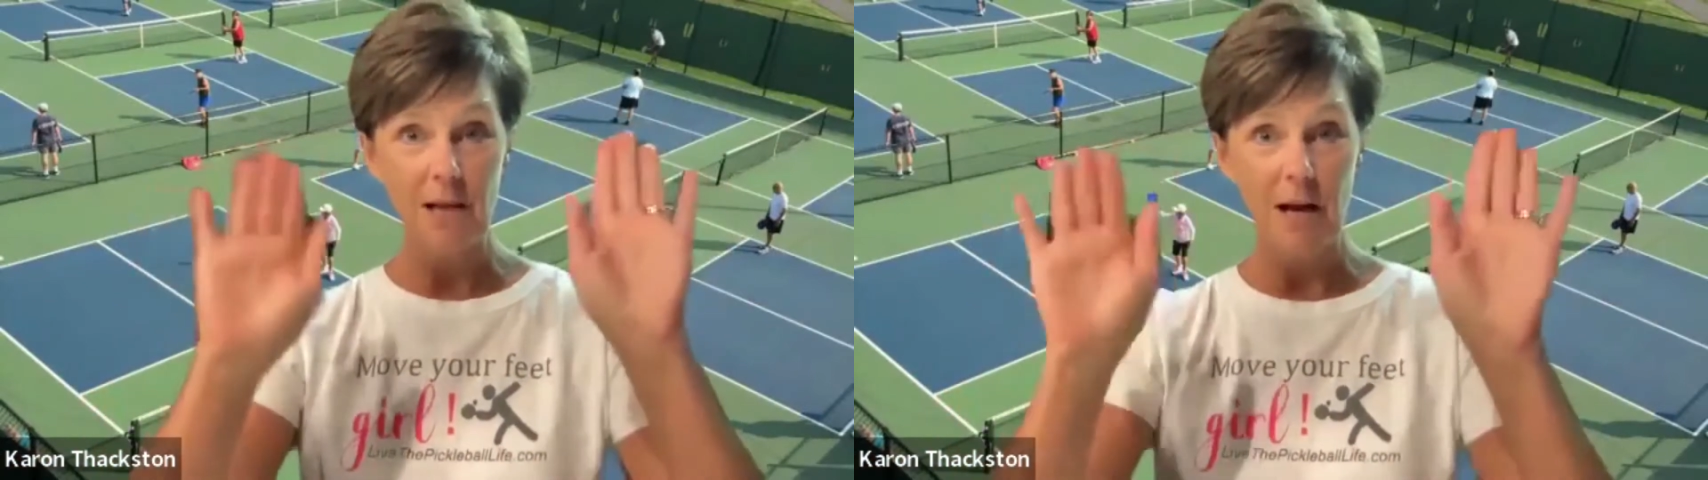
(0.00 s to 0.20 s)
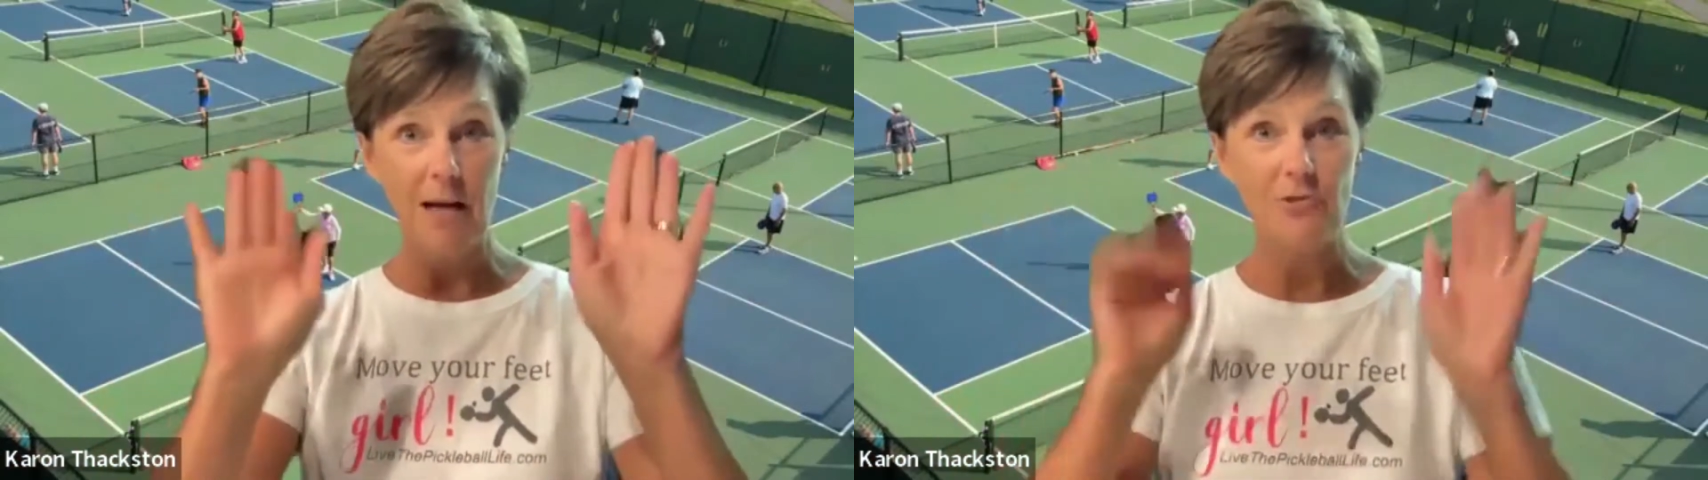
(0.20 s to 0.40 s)

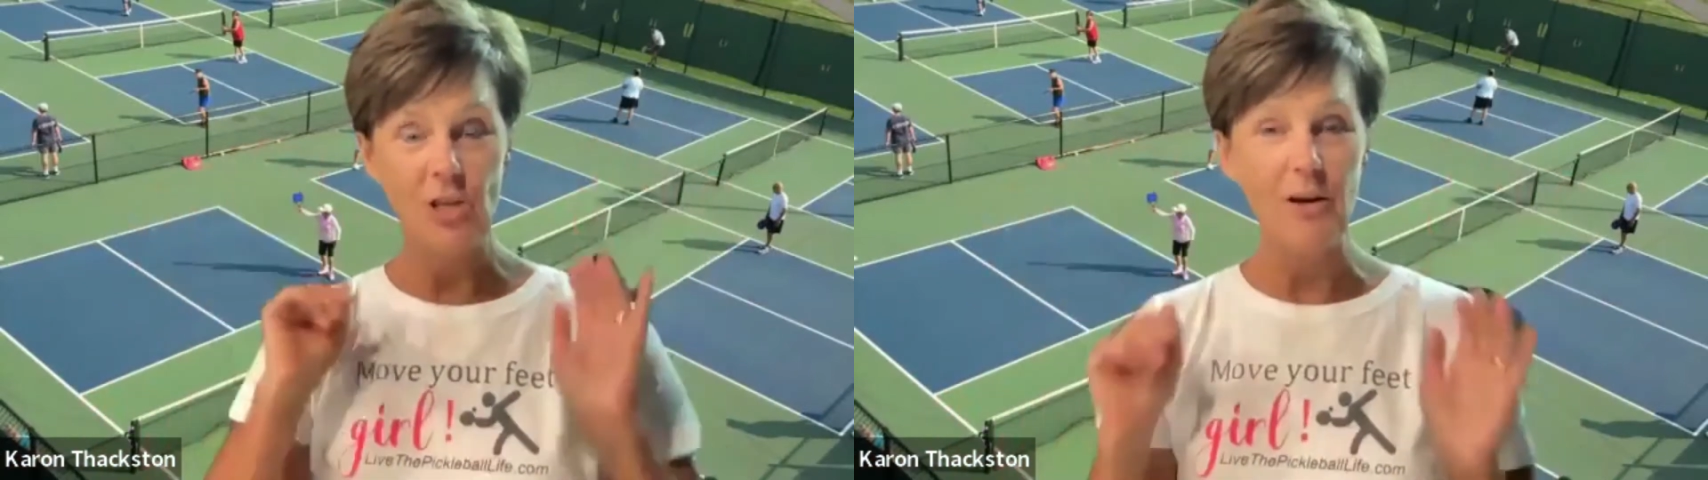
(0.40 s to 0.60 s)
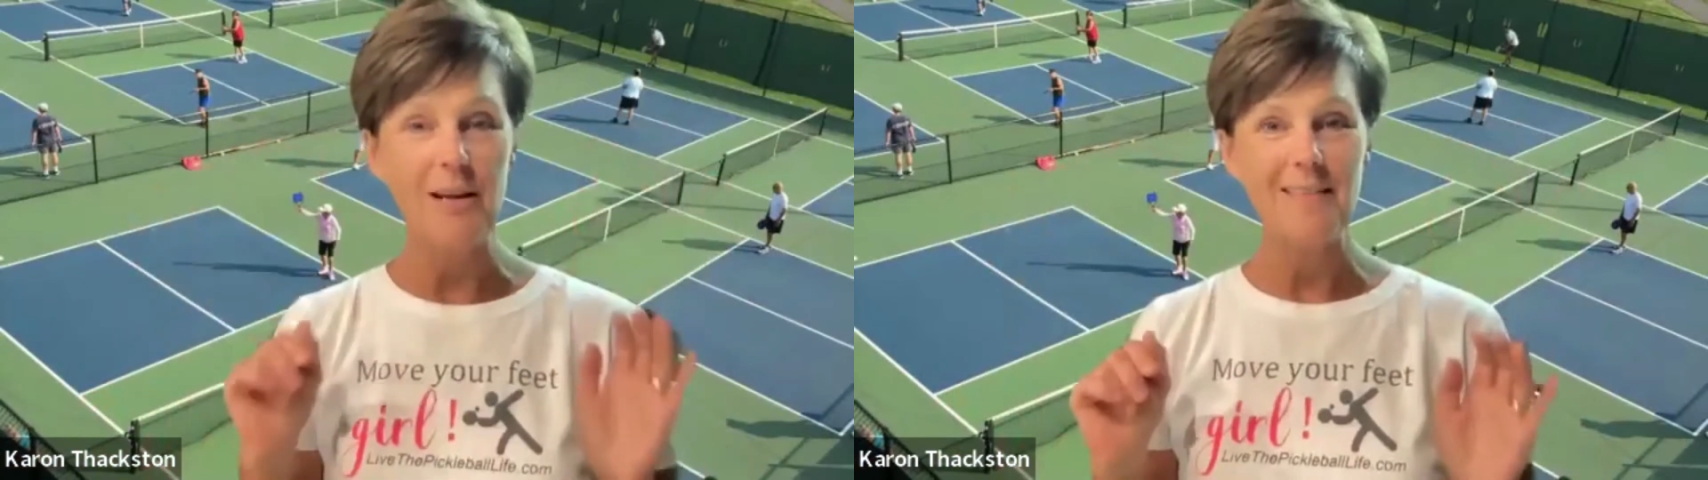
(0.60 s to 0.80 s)
hi
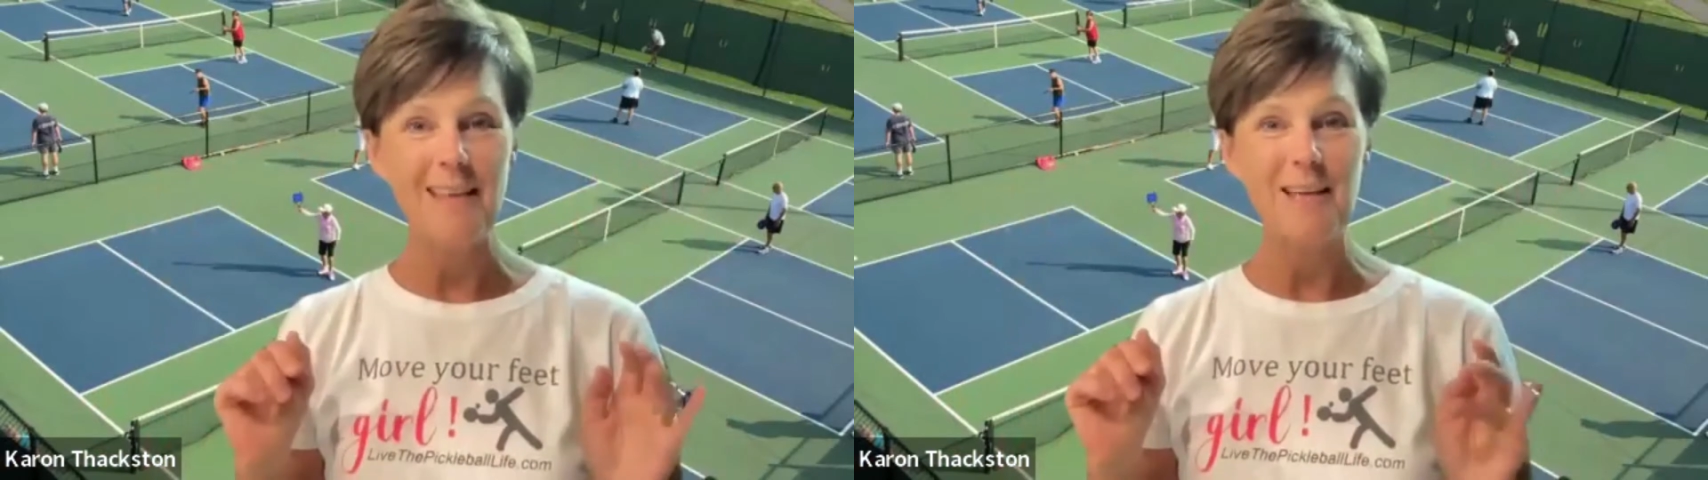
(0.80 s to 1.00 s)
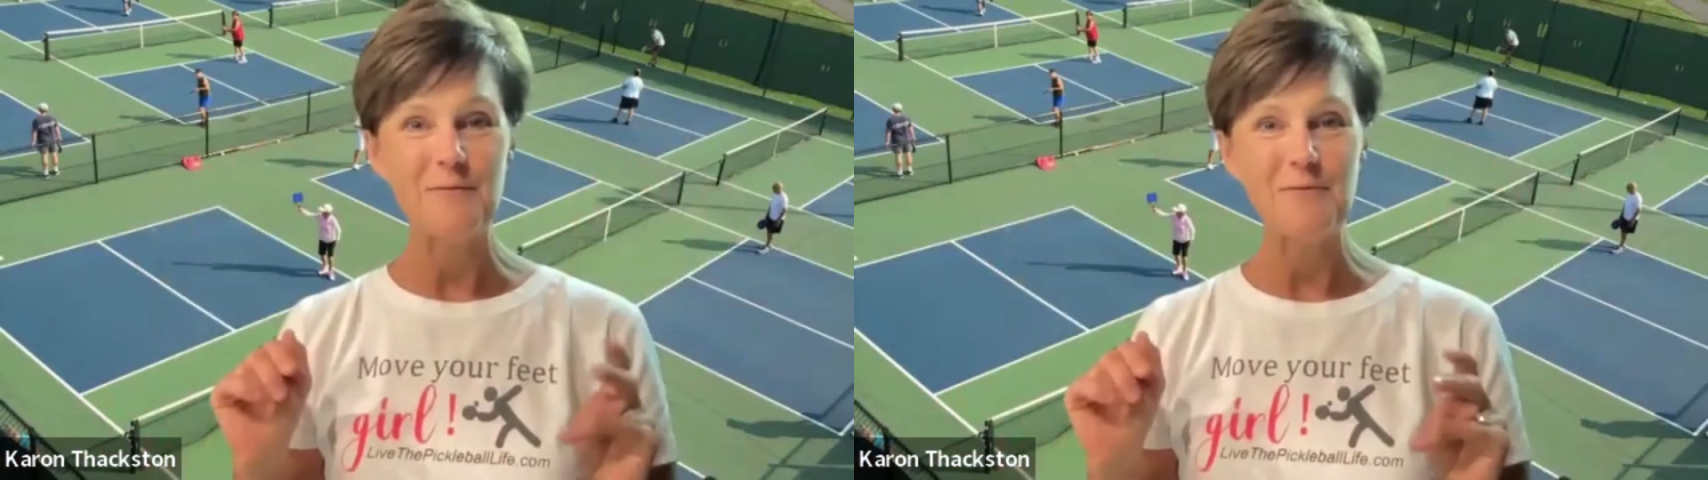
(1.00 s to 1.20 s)
Jarrett,
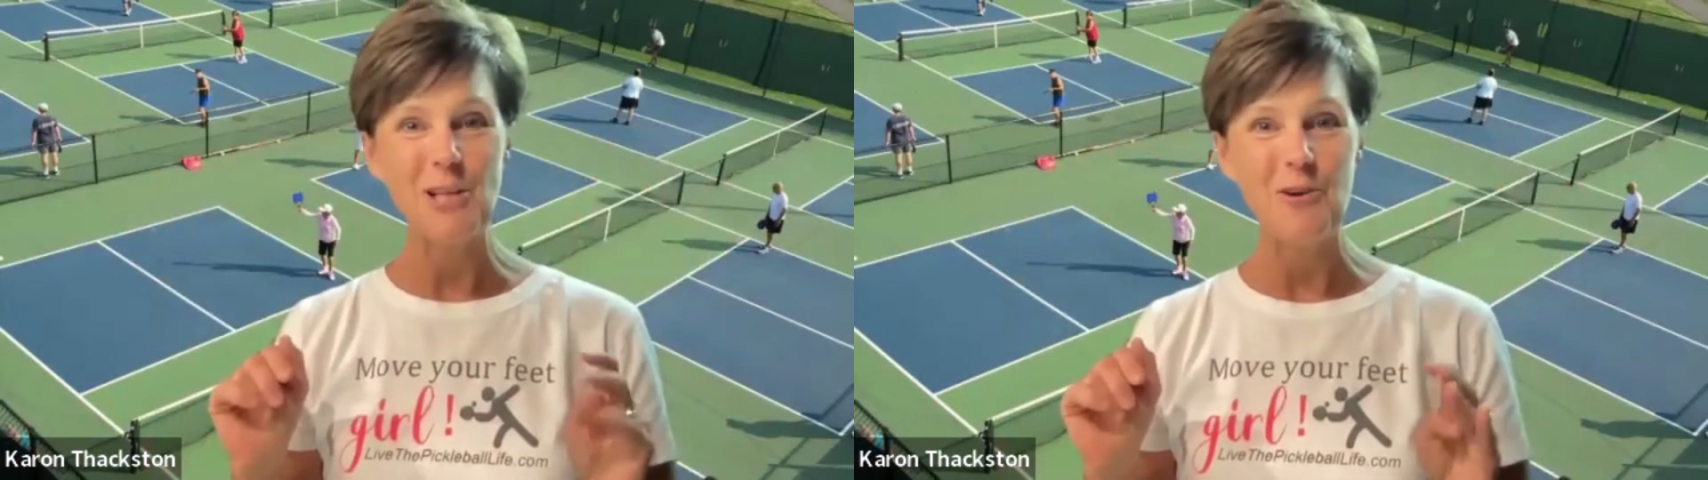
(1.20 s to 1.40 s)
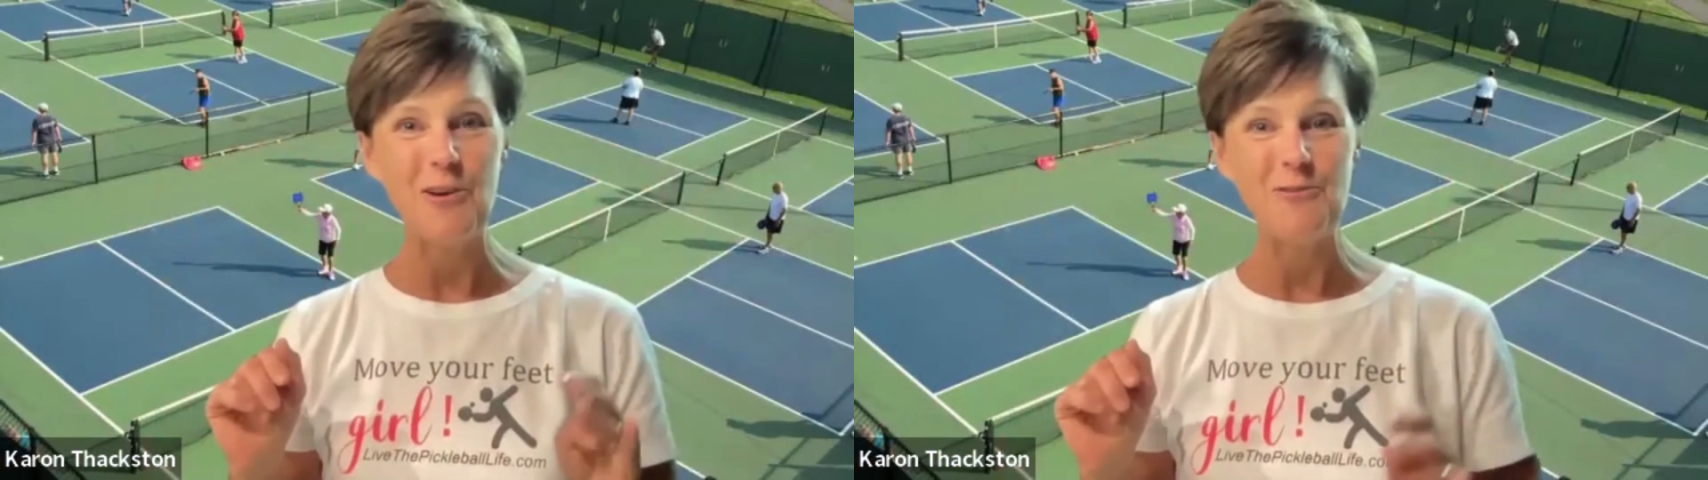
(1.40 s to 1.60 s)
thanks for sharing